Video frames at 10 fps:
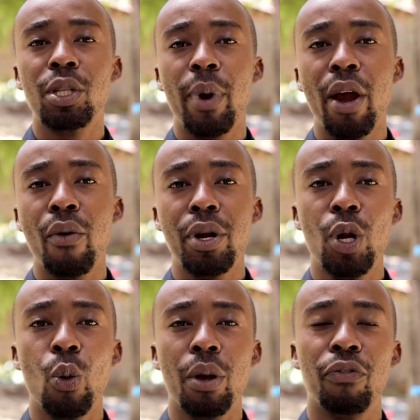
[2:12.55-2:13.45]
as a parent
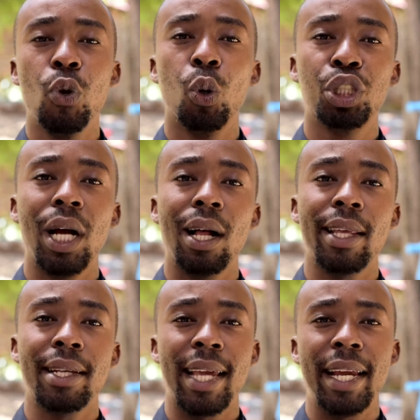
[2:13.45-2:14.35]
know if your child
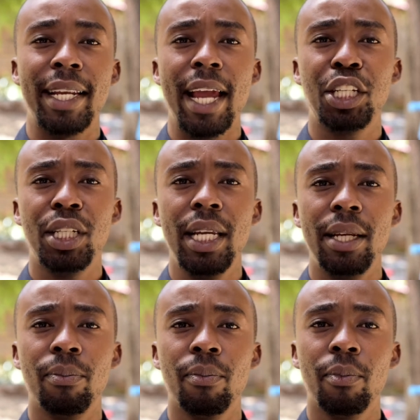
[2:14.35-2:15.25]
has
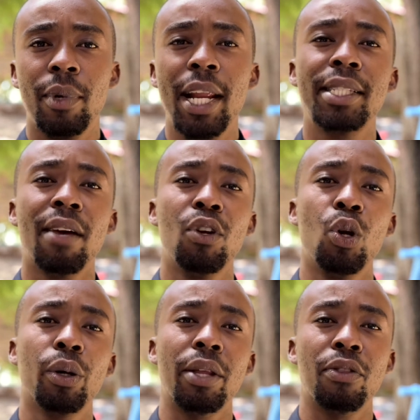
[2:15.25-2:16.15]
ADHD? Let's have a
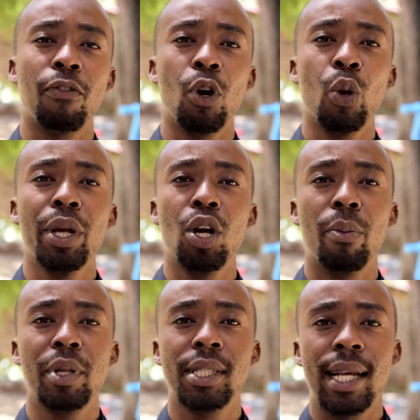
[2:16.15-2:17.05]
look at the following
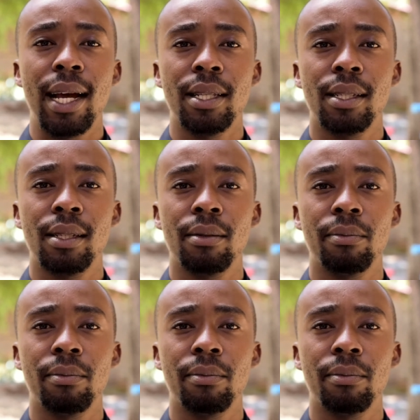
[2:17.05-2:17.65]
common signs.